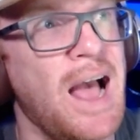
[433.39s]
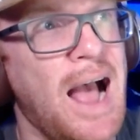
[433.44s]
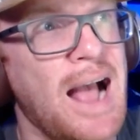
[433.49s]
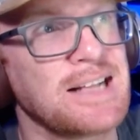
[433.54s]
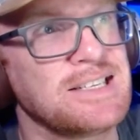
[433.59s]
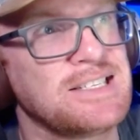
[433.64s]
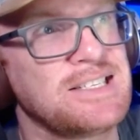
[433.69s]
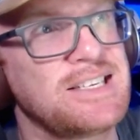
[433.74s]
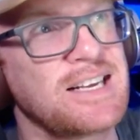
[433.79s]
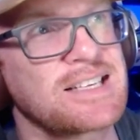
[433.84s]
I
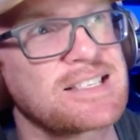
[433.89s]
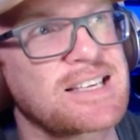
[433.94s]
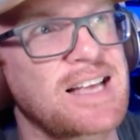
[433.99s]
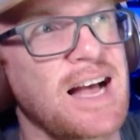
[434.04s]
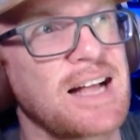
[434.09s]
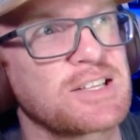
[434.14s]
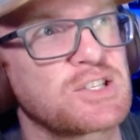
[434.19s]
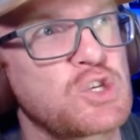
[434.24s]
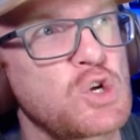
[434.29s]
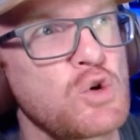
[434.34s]
just
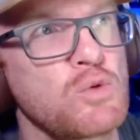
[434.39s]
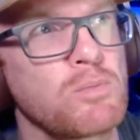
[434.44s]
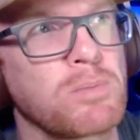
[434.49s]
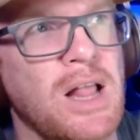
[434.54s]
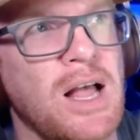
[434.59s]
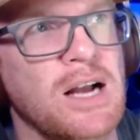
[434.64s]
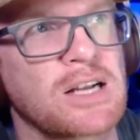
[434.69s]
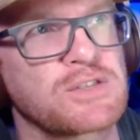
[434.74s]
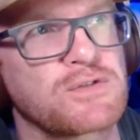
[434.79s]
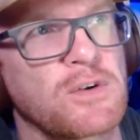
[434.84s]
got two
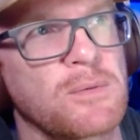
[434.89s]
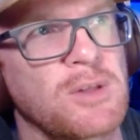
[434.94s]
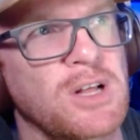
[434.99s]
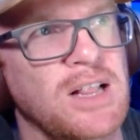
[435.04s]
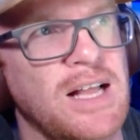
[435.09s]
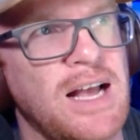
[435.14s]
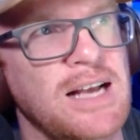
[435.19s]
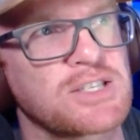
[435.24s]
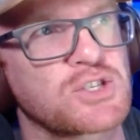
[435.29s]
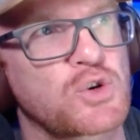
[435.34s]
blocked from the
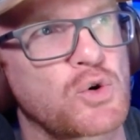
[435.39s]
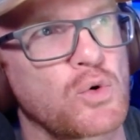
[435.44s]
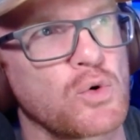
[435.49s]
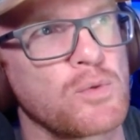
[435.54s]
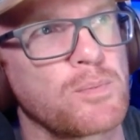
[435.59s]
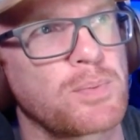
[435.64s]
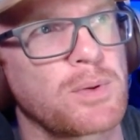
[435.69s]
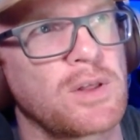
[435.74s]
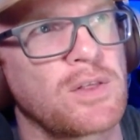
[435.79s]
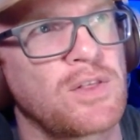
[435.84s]
last
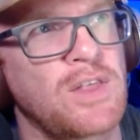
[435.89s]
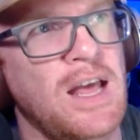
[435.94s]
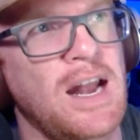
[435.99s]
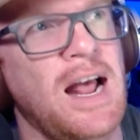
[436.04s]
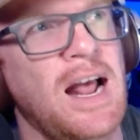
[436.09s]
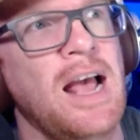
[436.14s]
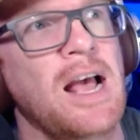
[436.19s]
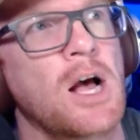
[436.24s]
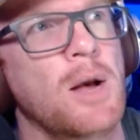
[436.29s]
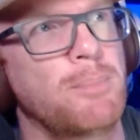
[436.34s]
group that
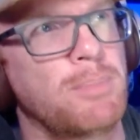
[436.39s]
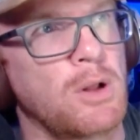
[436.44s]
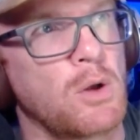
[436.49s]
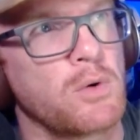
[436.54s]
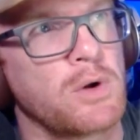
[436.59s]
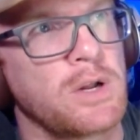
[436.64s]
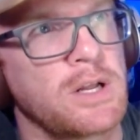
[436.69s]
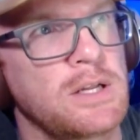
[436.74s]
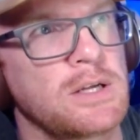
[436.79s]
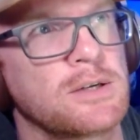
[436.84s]
I
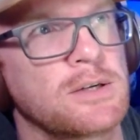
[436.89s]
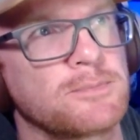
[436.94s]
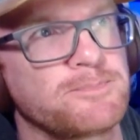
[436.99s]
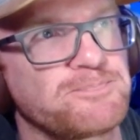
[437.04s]
uploaded.